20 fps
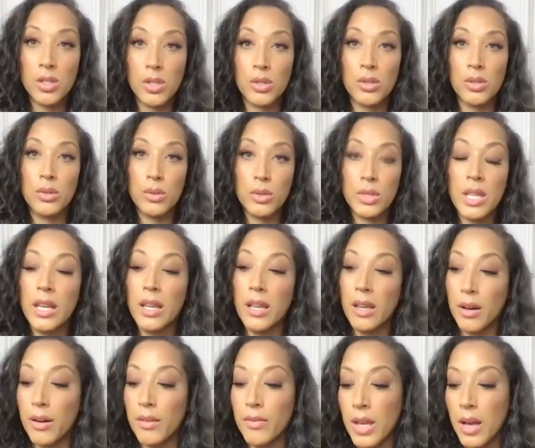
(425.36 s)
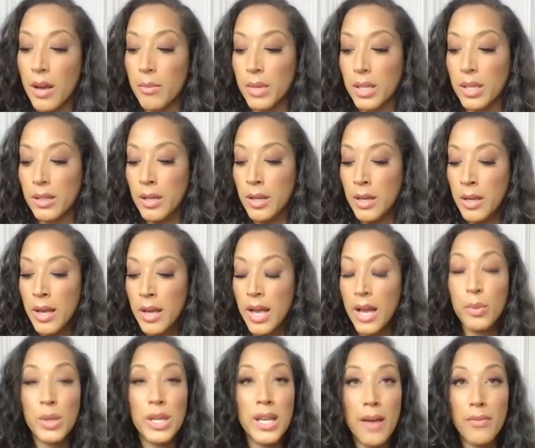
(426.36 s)
to take care of them, and and
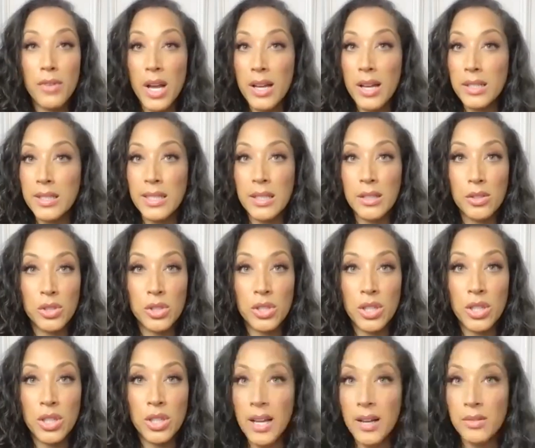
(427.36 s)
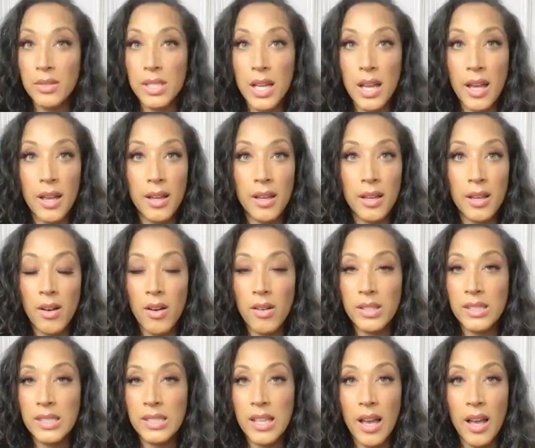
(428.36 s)
we never had a single shutdown day on
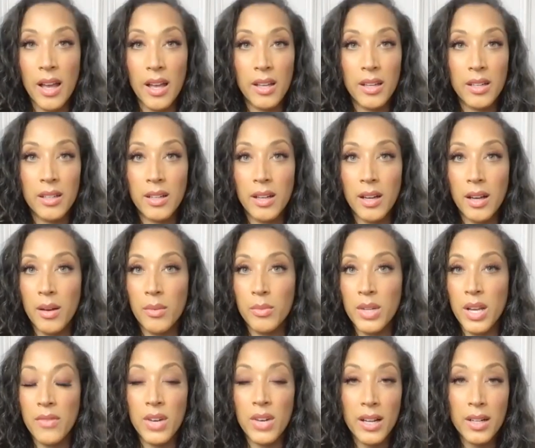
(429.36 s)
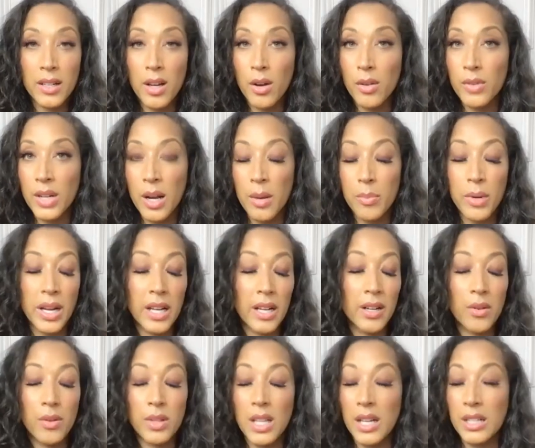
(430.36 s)
set. Um, we never had a COVID outbreak. I
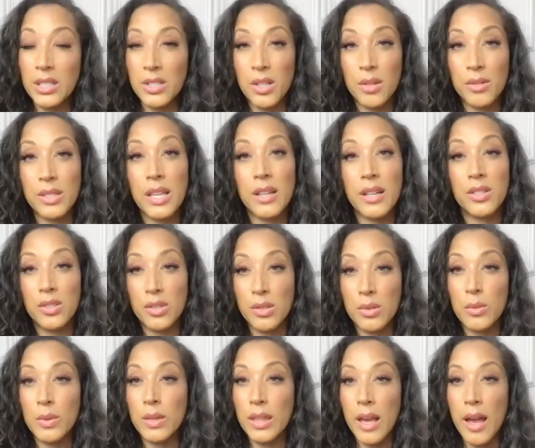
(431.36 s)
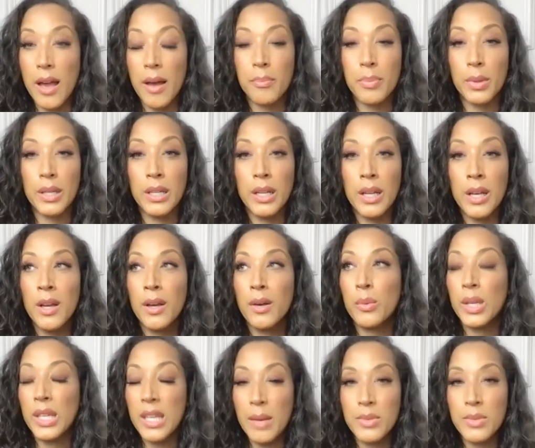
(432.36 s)
know a lot of shows had issues with that, but
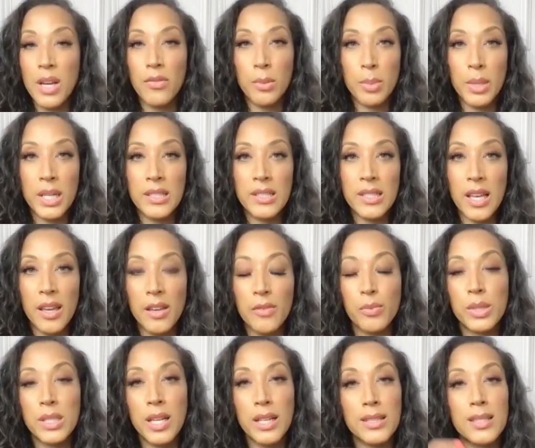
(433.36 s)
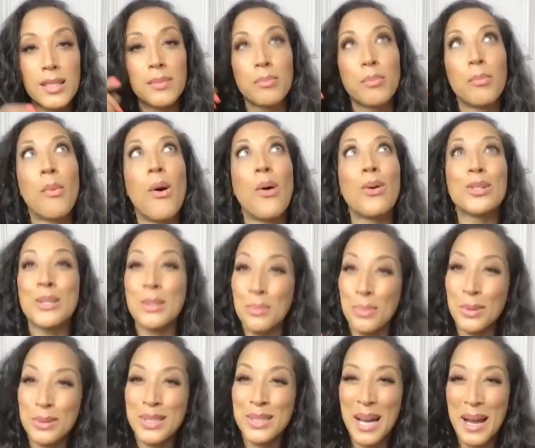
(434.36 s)
we kept everybody safe. We tested
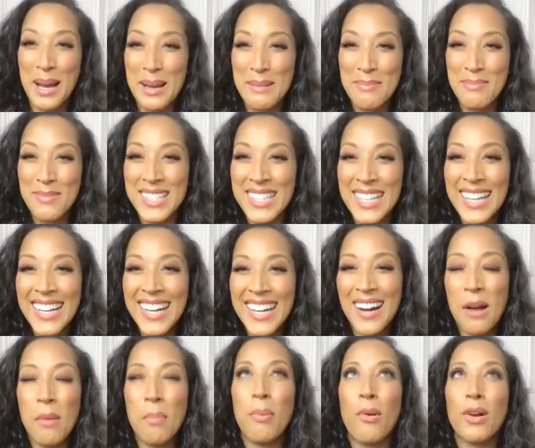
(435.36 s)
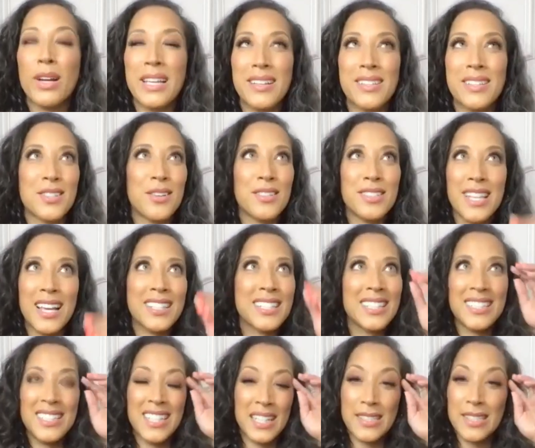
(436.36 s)
multiple times. Our poor guest stars had to
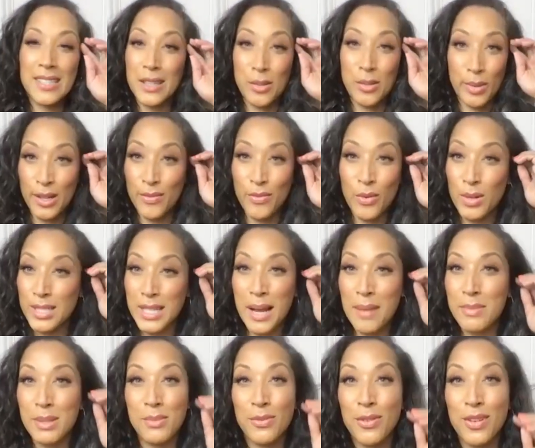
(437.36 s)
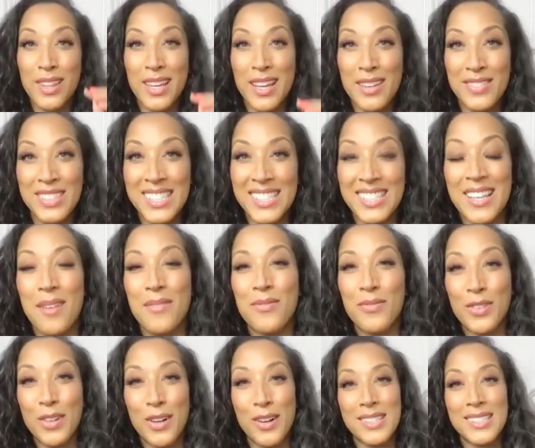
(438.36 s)
get tested three or four times before they even set
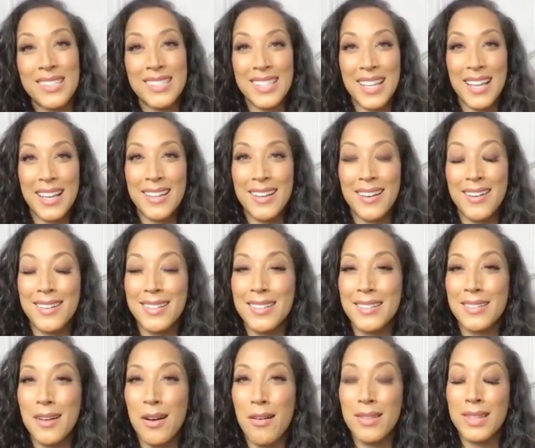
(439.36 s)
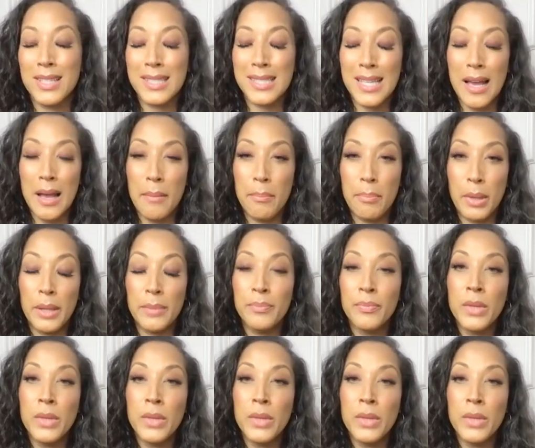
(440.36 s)
foot on say on on the set. But